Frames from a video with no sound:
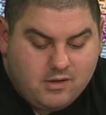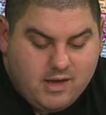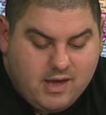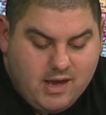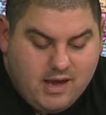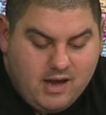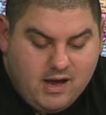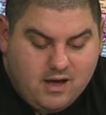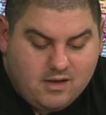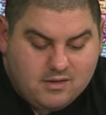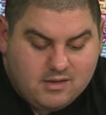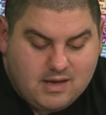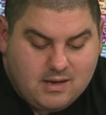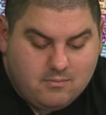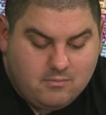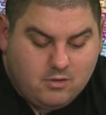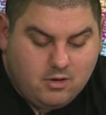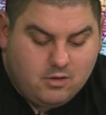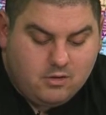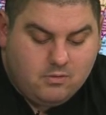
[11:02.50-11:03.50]
Chaos
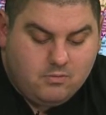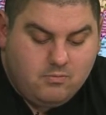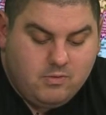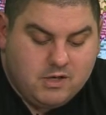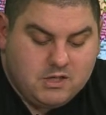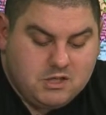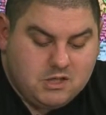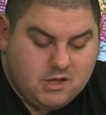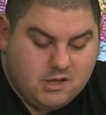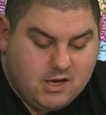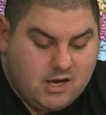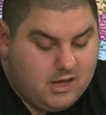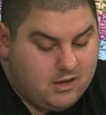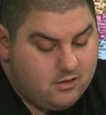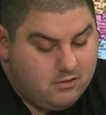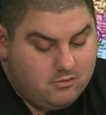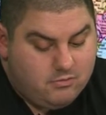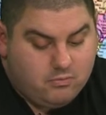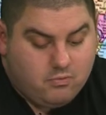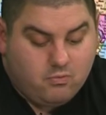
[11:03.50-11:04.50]
Emeralds, which the
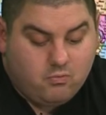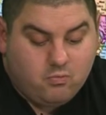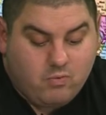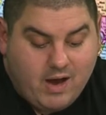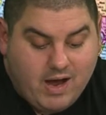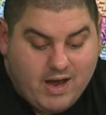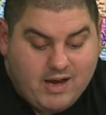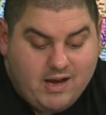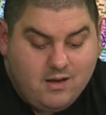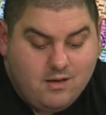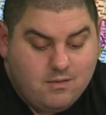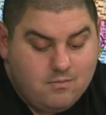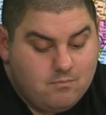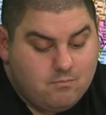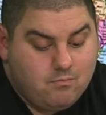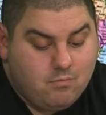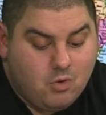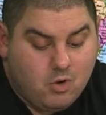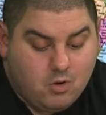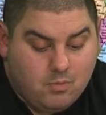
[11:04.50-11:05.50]
colors were red,
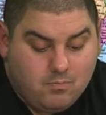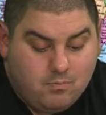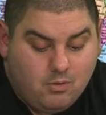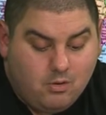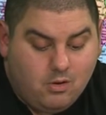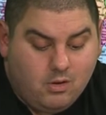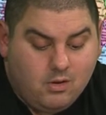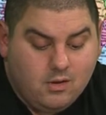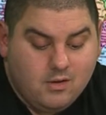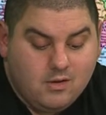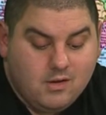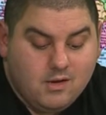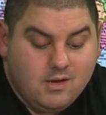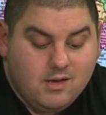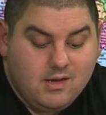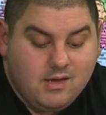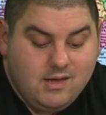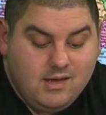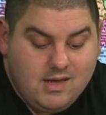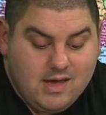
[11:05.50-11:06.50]
purple,
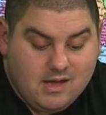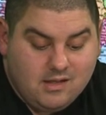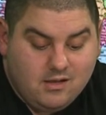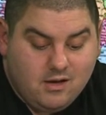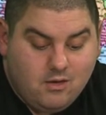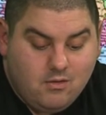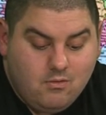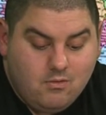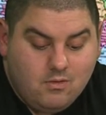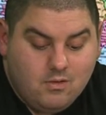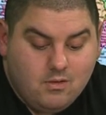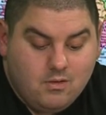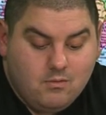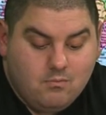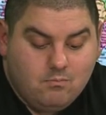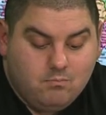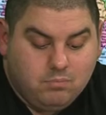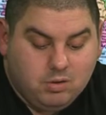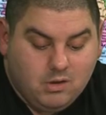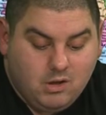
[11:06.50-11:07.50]
yellow,
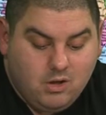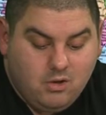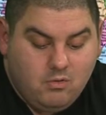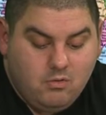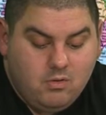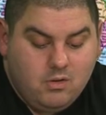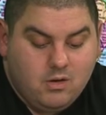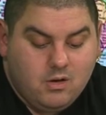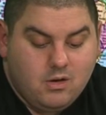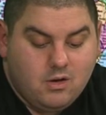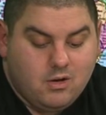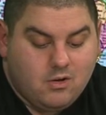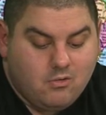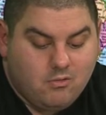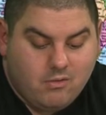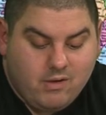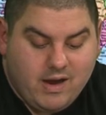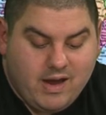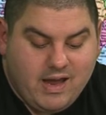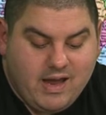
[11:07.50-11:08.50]
blue,
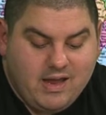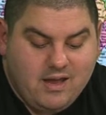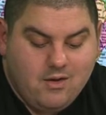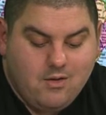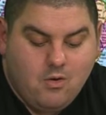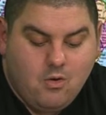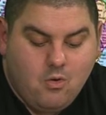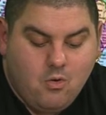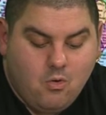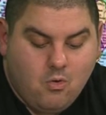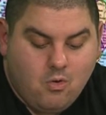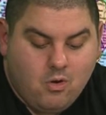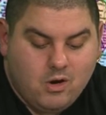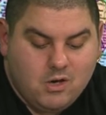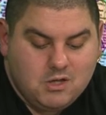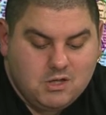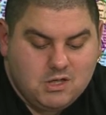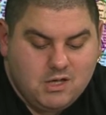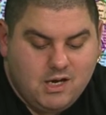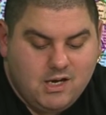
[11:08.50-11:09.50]
gray,
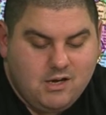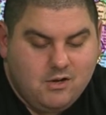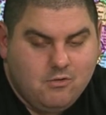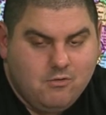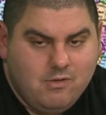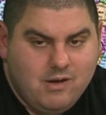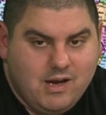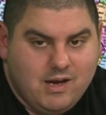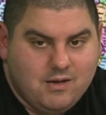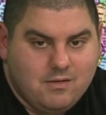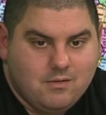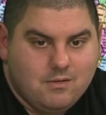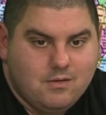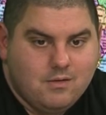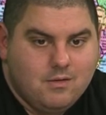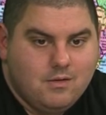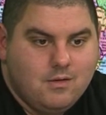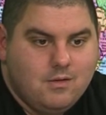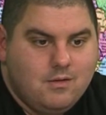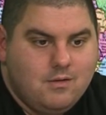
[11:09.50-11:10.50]
orange, and green.
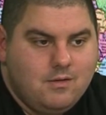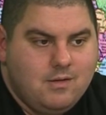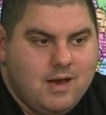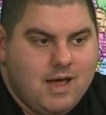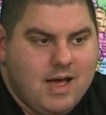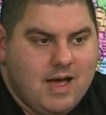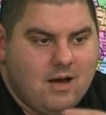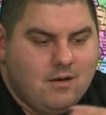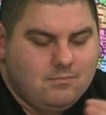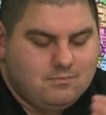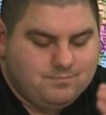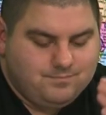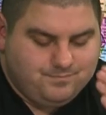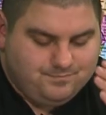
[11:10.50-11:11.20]
Now,